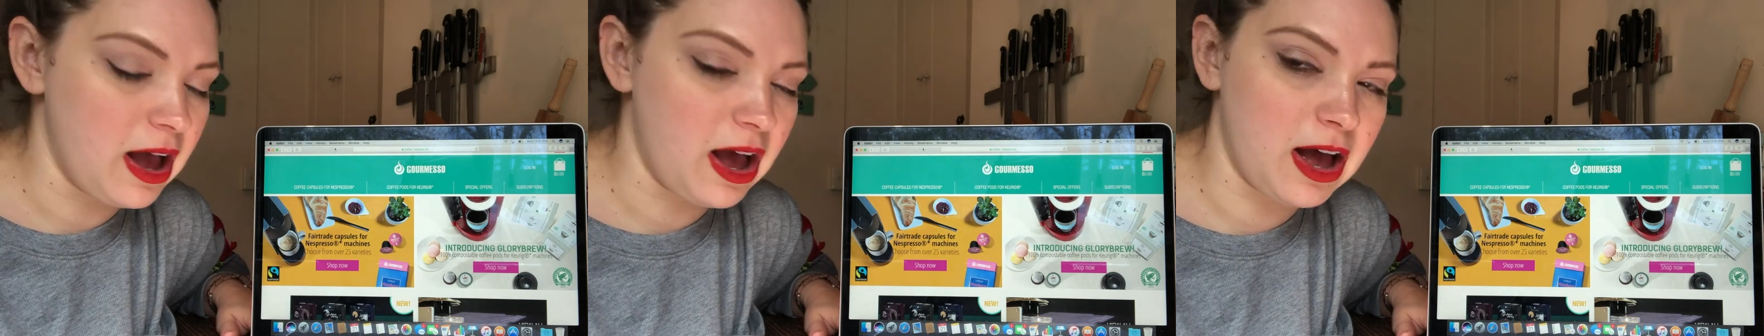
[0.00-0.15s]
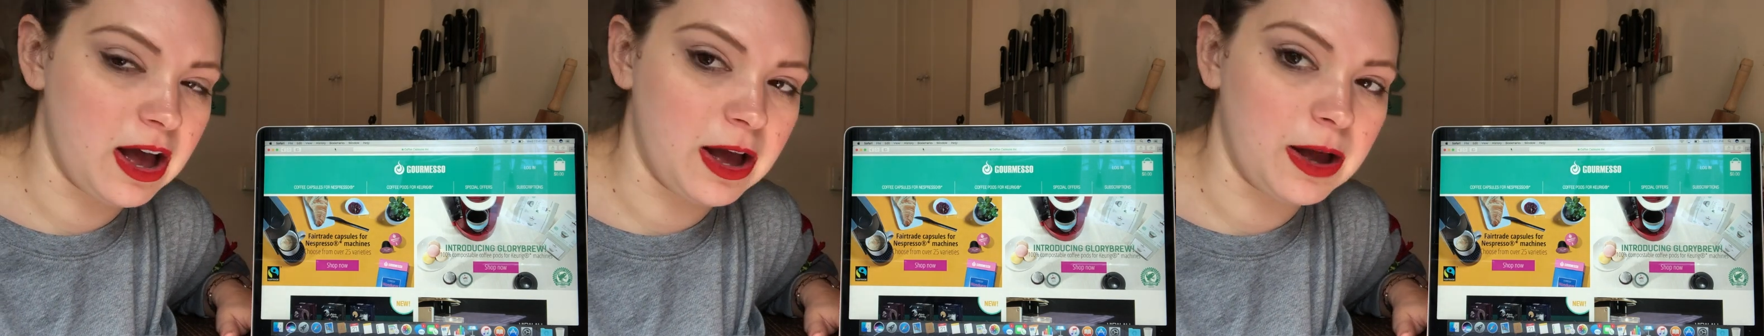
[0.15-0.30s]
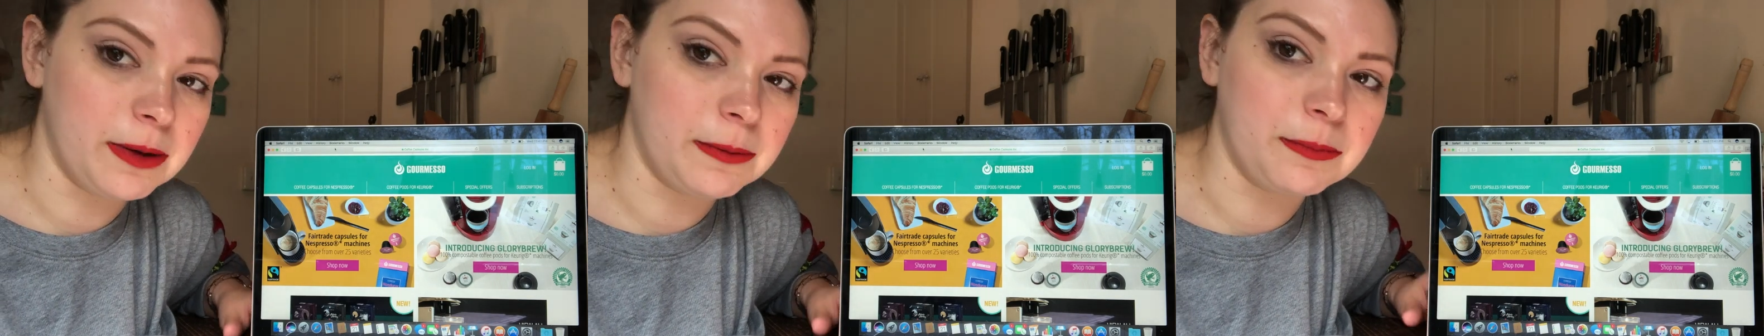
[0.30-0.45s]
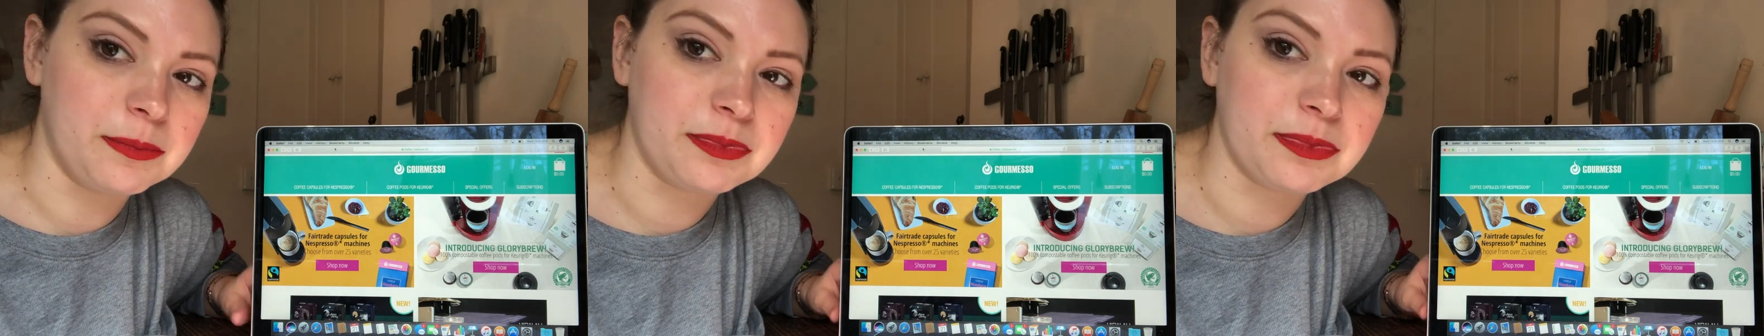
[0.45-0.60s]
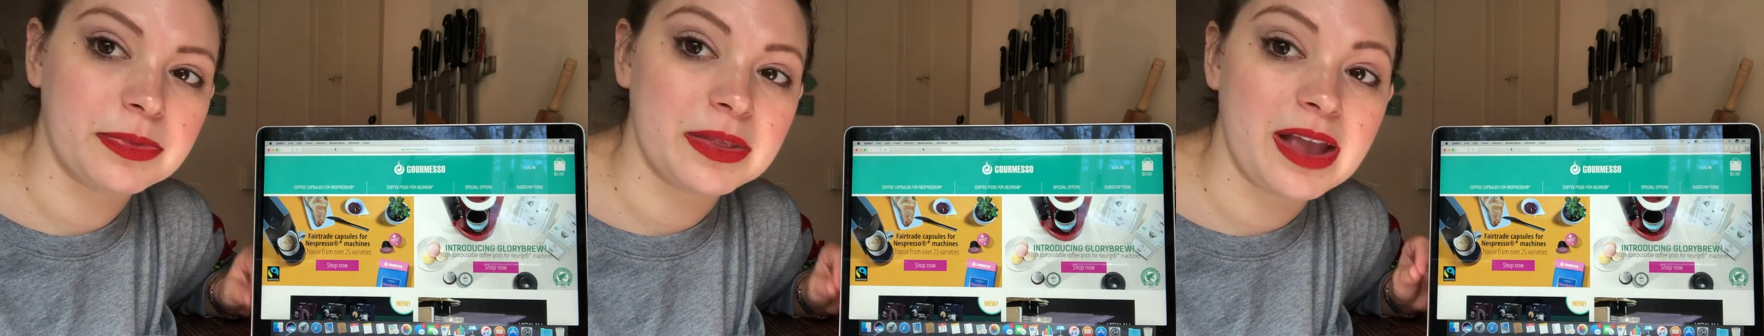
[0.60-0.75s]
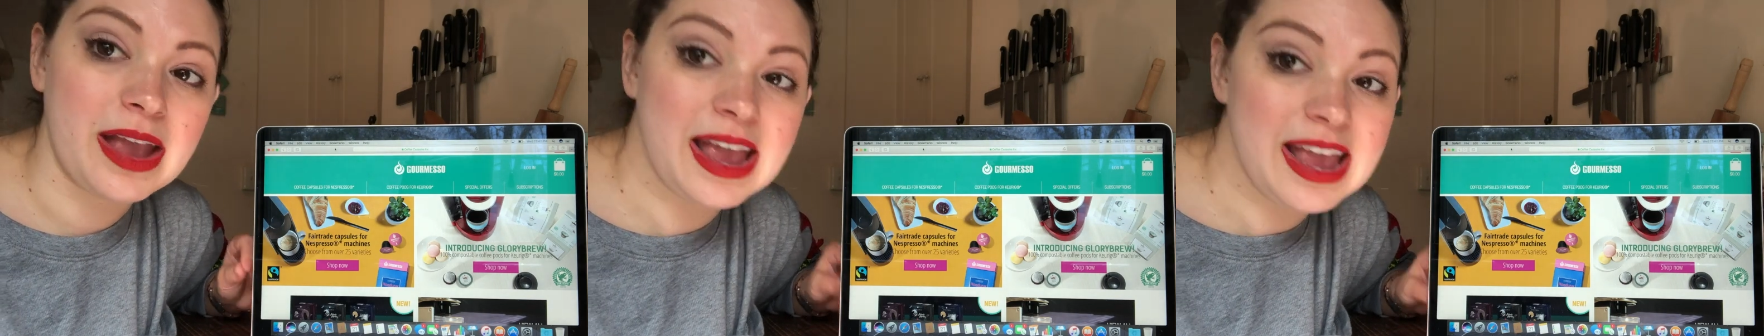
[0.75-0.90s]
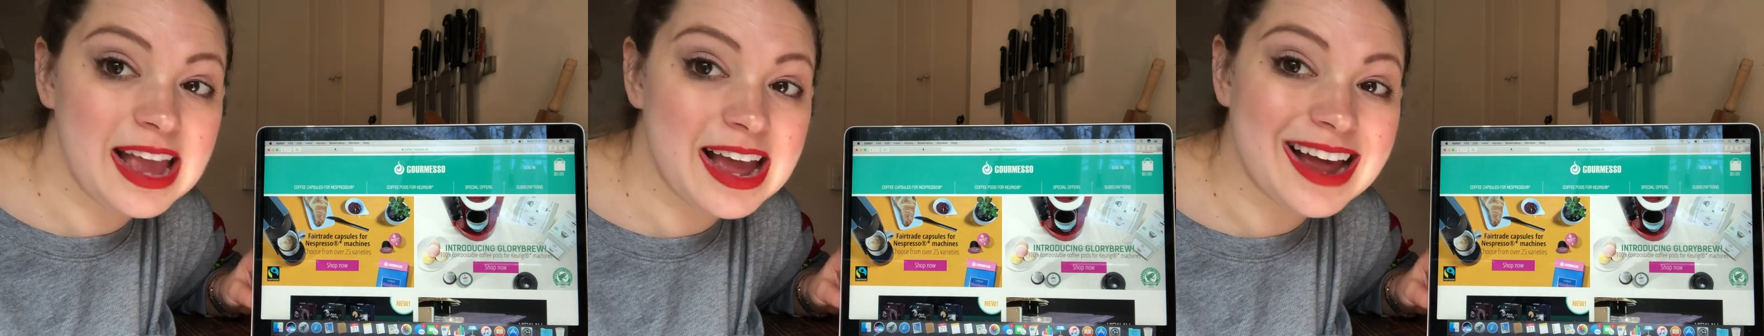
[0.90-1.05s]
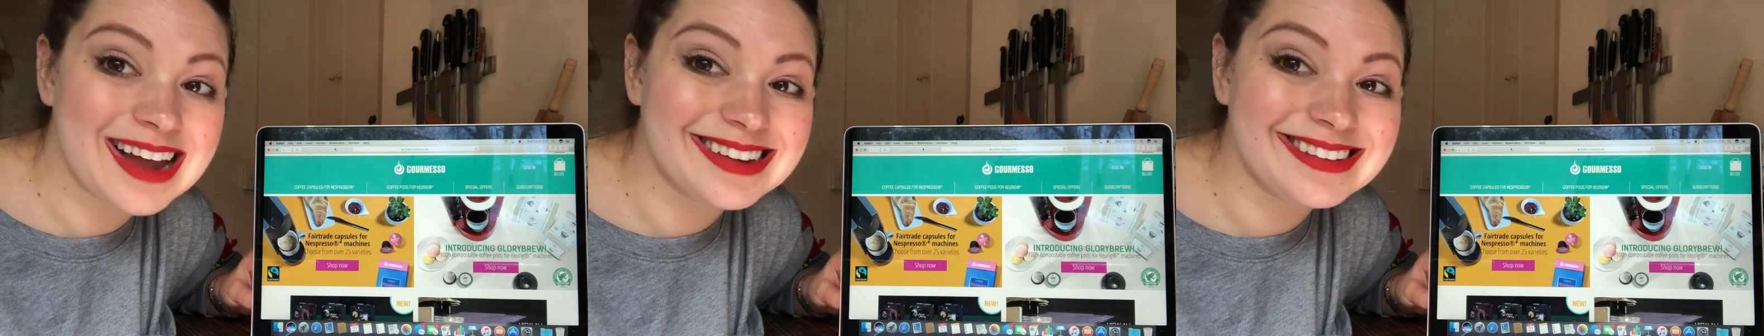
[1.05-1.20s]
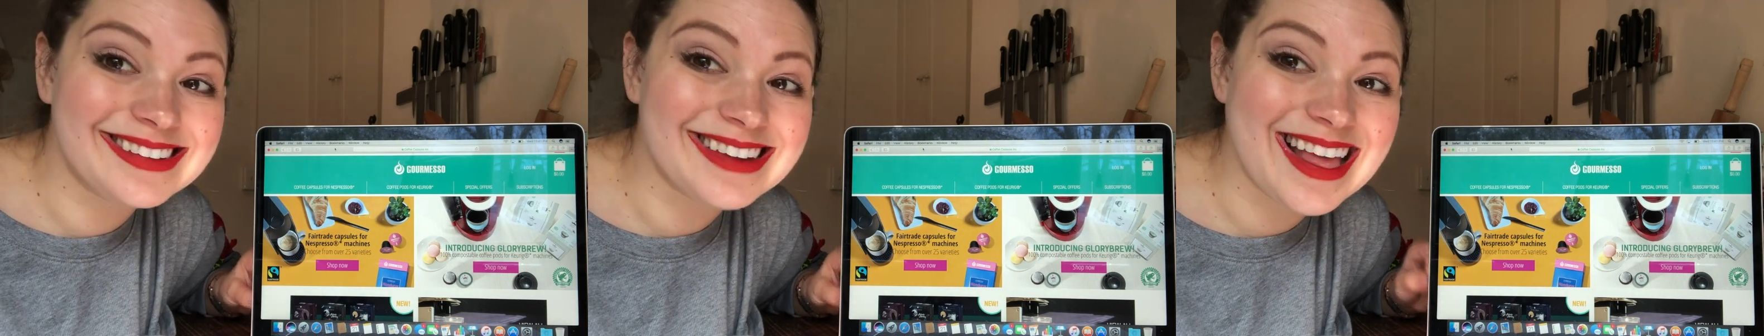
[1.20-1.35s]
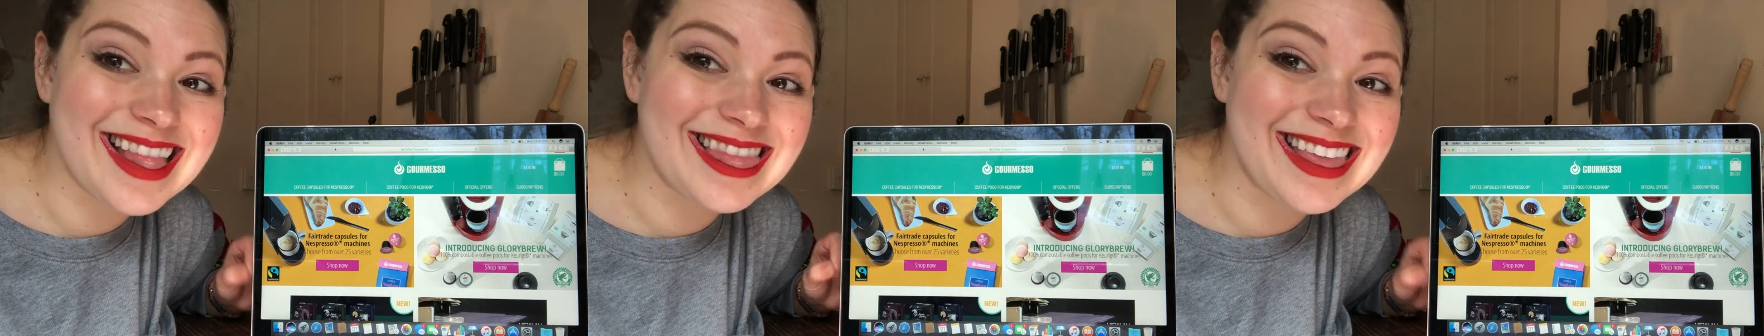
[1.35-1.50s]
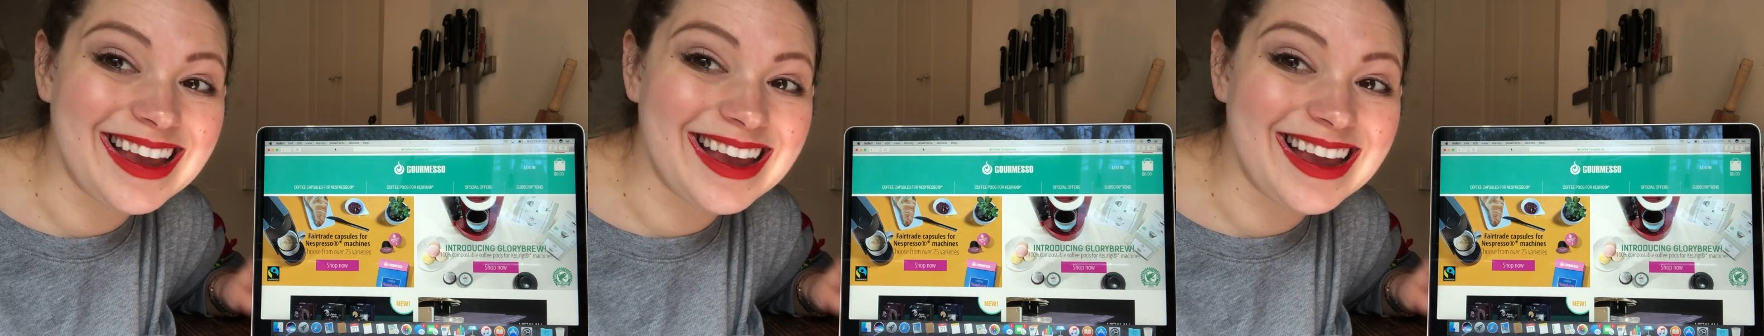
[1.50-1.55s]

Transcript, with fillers: um, and